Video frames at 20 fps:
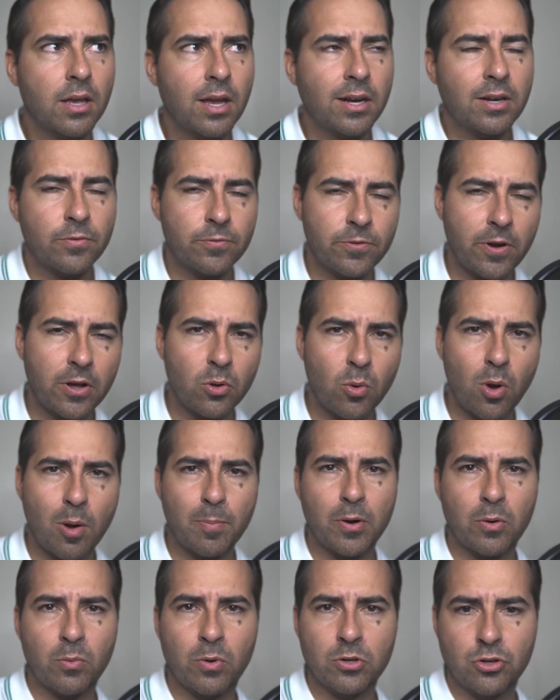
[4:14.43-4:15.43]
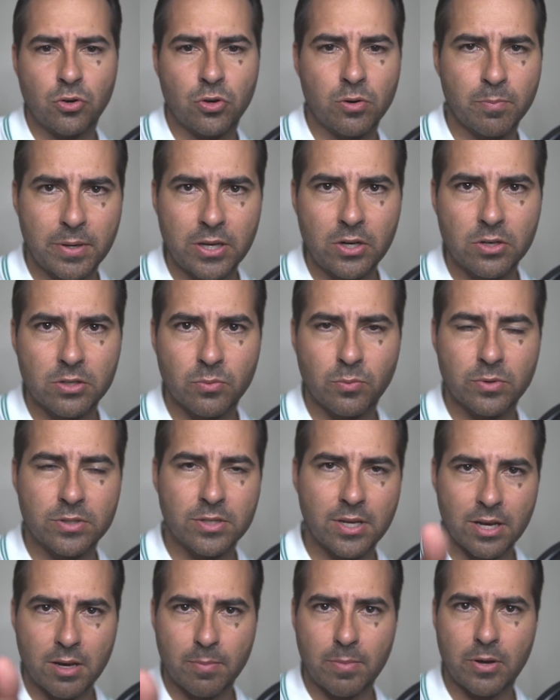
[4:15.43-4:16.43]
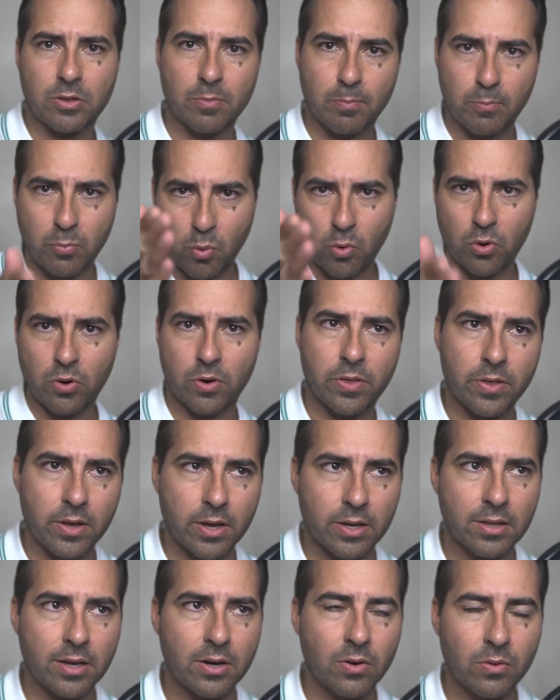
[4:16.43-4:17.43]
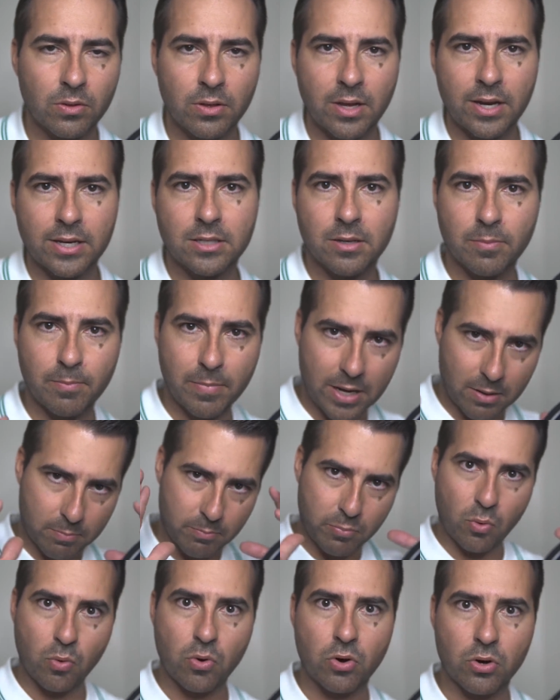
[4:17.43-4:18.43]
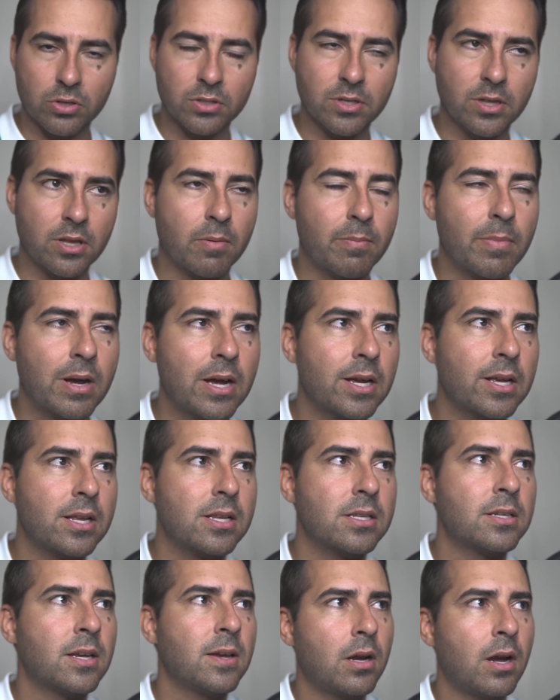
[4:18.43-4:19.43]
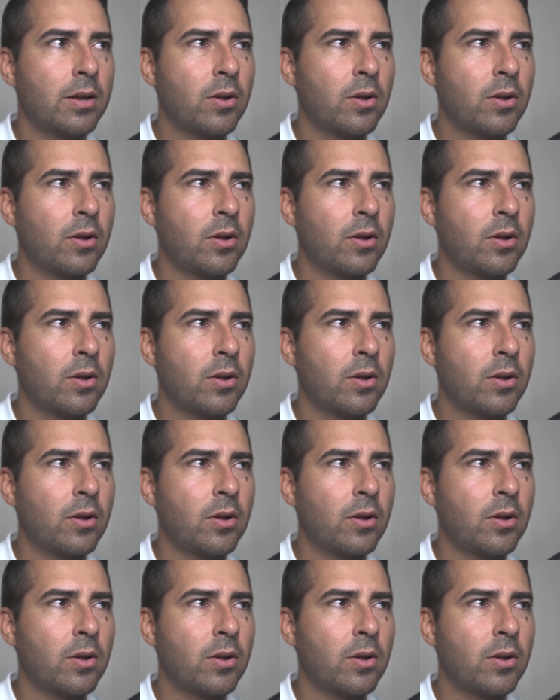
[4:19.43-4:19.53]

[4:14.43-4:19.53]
And to follow up on what Jordan Peterson was saying about the border thing, they don't like to make borders in their minds.